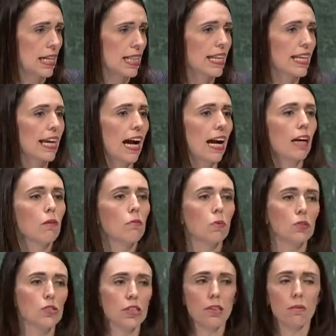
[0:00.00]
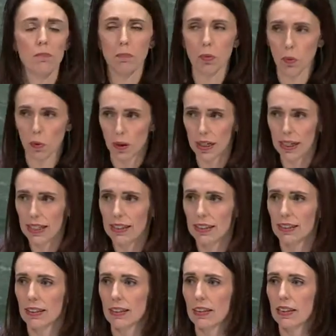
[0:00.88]
The young Muslim
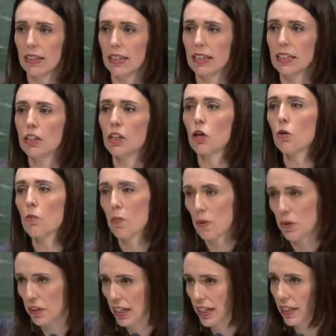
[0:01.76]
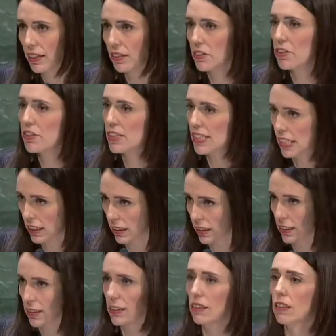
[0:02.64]
boy in Kilburnie, New
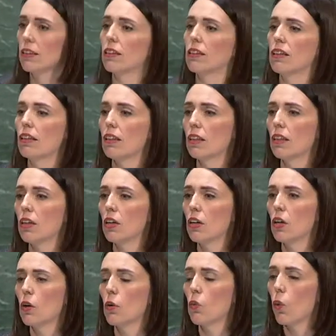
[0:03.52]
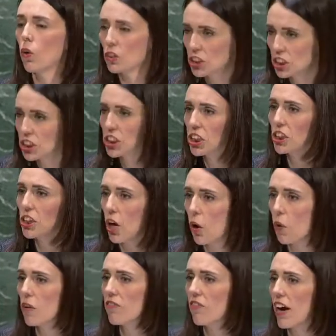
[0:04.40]
Zealand, wanted to
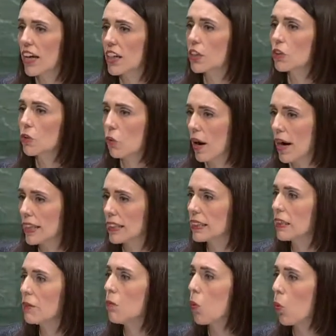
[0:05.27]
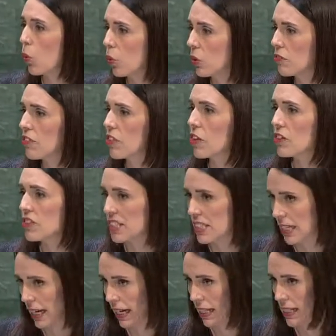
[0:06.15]
know if I could grant him all of
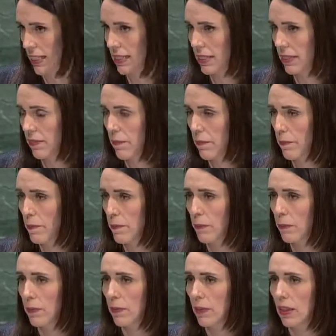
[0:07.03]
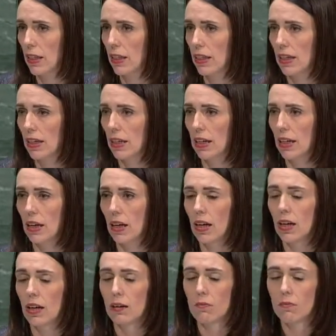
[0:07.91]
those things.
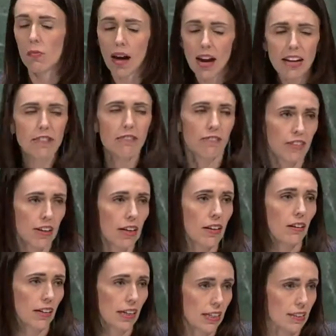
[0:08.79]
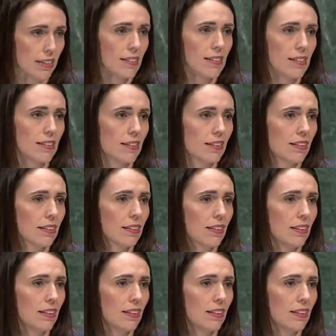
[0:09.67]
My fear is